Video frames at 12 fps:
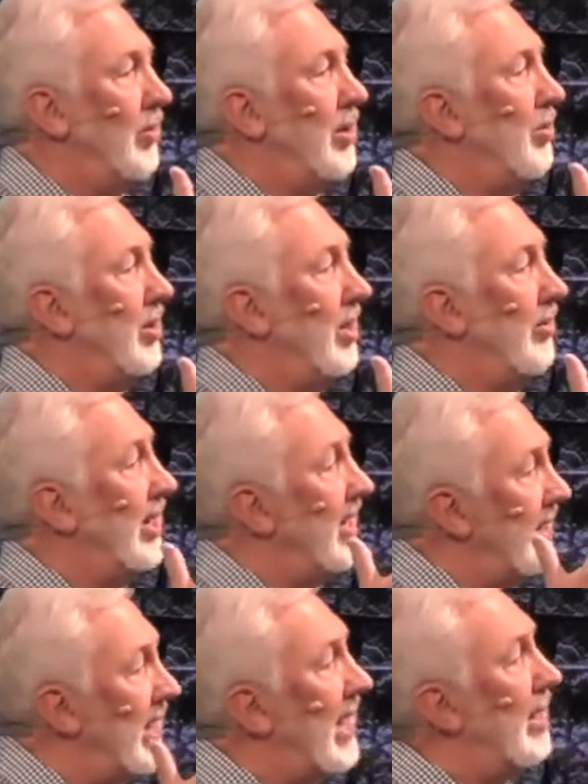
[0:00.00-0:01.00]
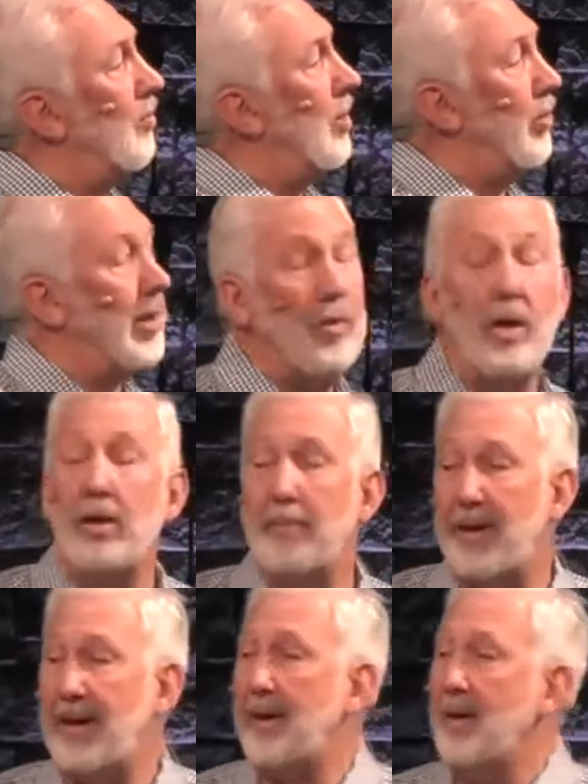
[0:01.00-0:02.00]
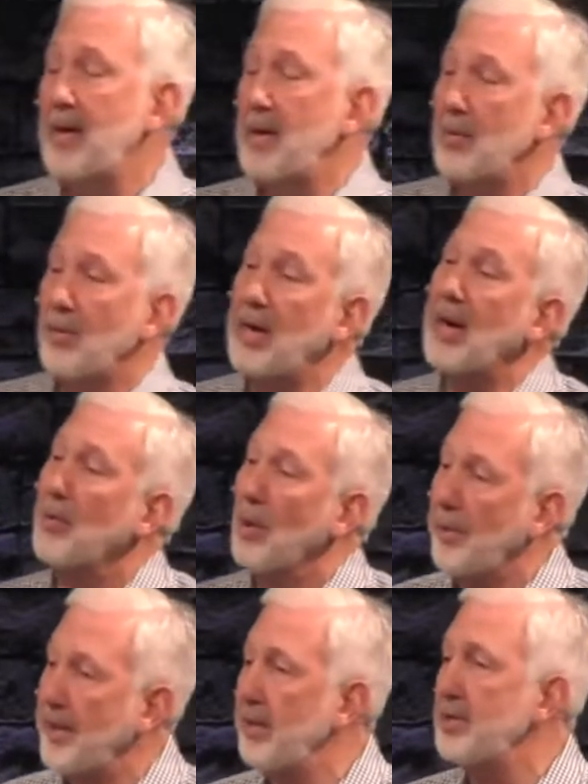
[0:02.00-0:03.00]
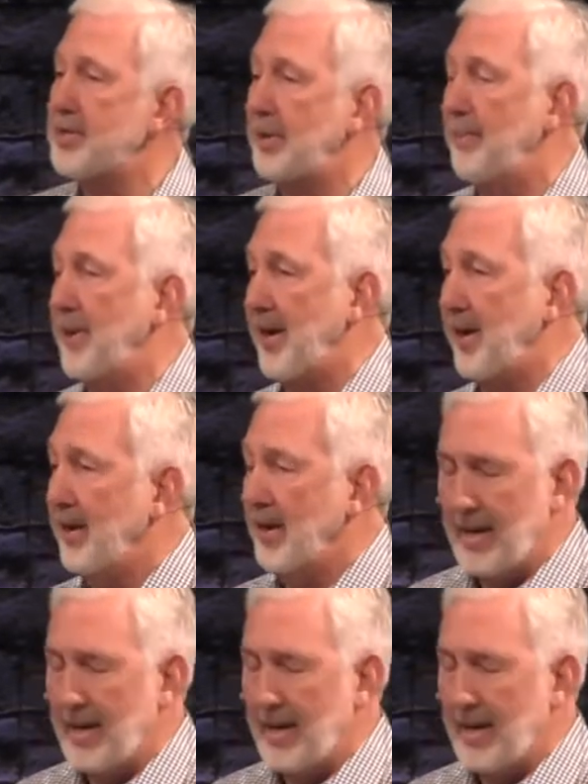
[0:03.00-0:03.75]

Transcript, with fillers: we, will, we are not what we will be, we're not what we used to be.